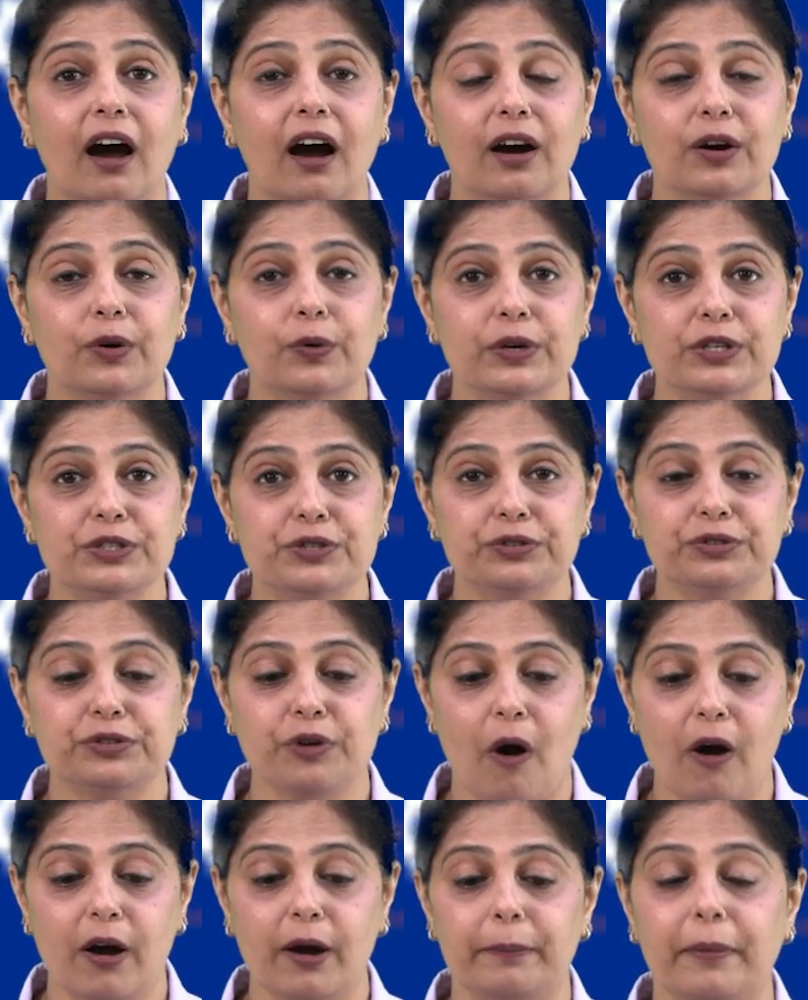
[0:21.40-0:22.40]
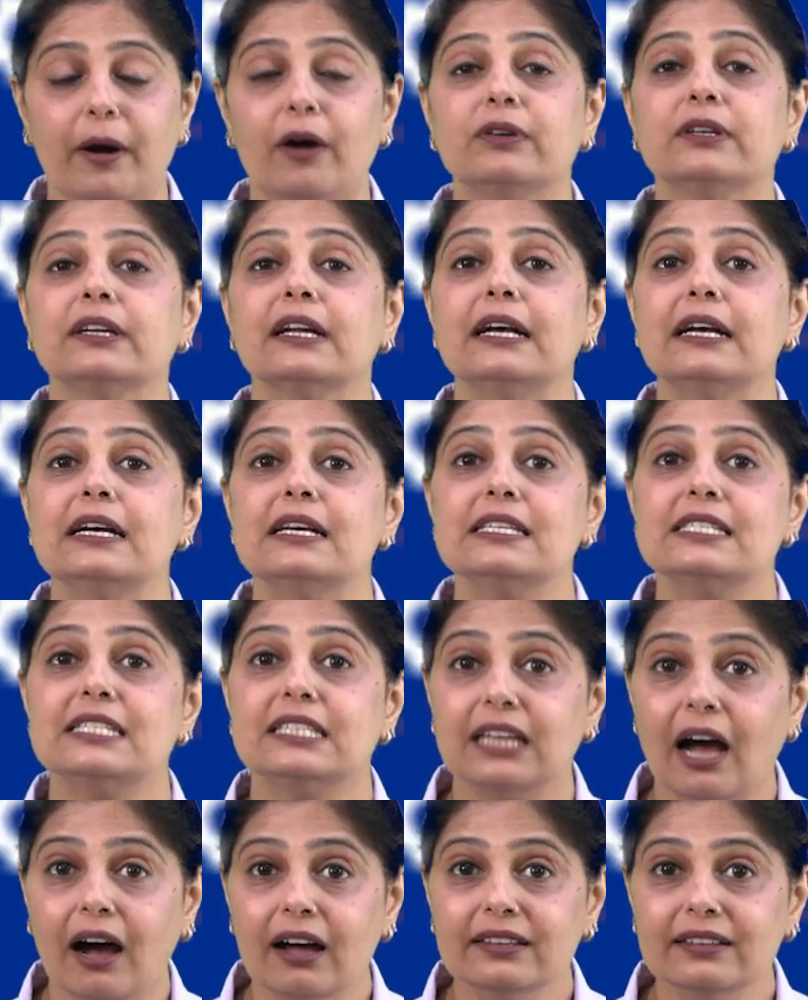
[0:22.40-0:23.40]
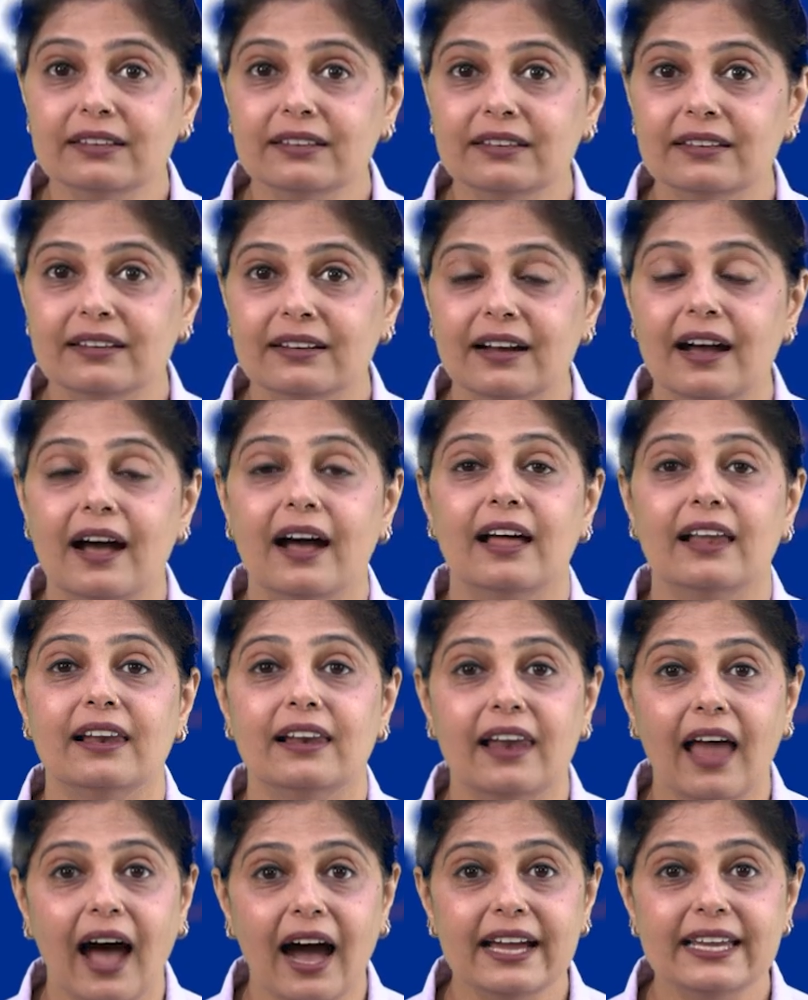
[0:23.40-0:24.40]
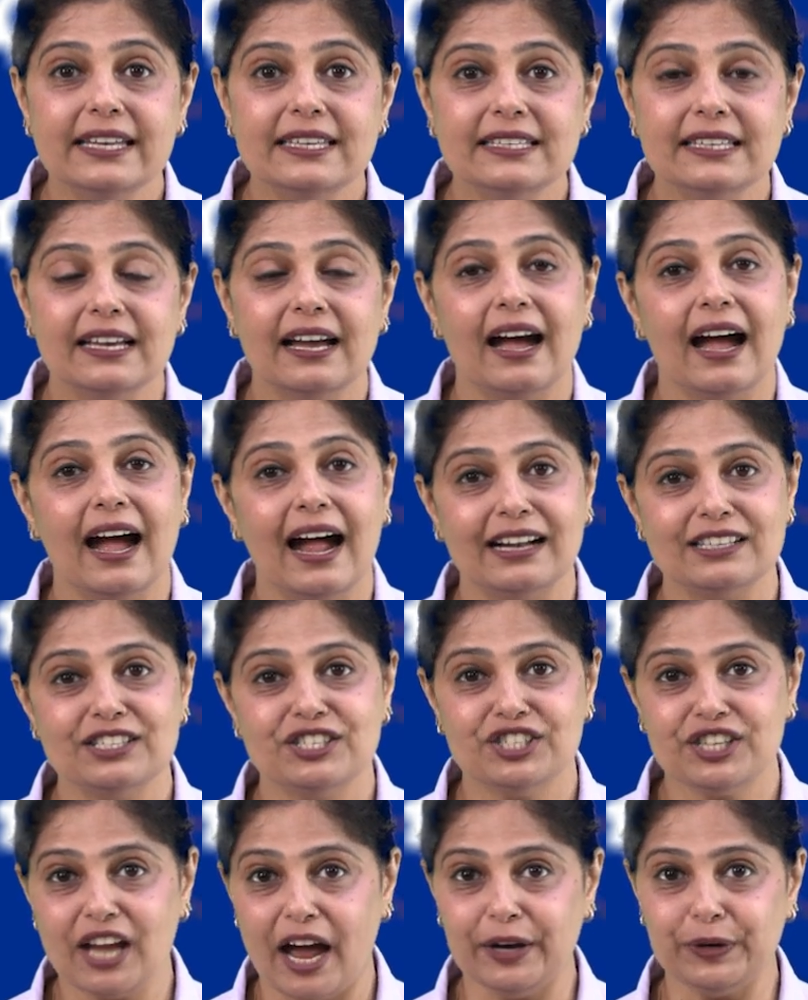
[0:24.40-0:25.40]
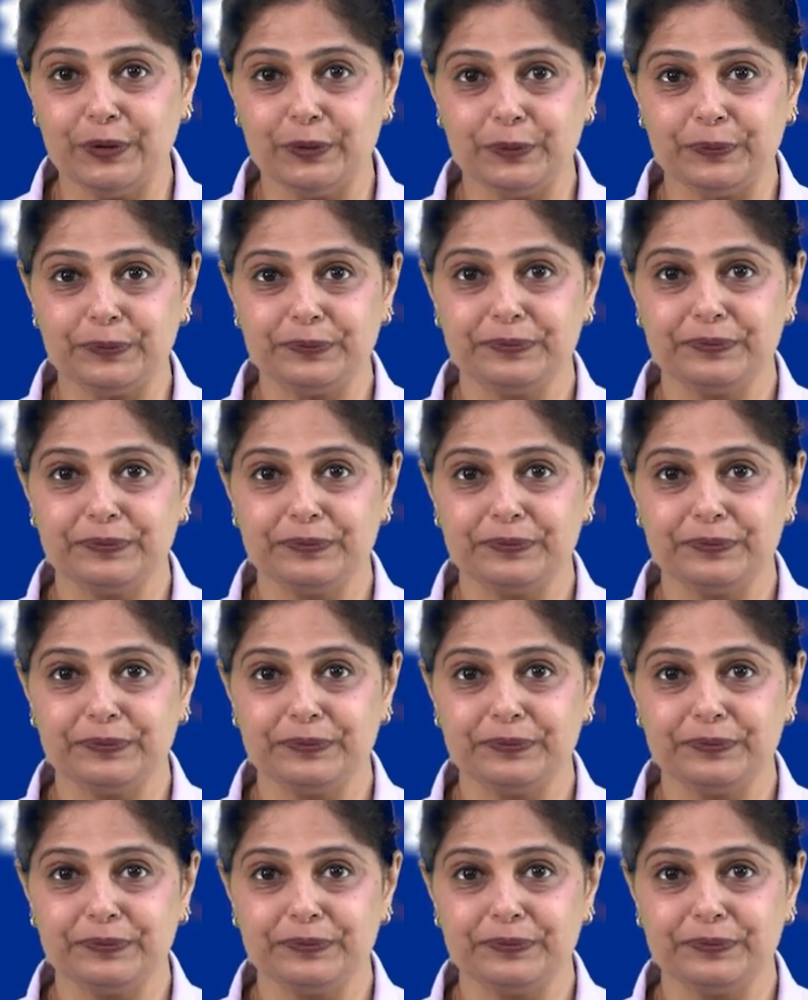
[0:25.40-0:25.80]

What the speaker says: are going to talk about sun, light and shadow.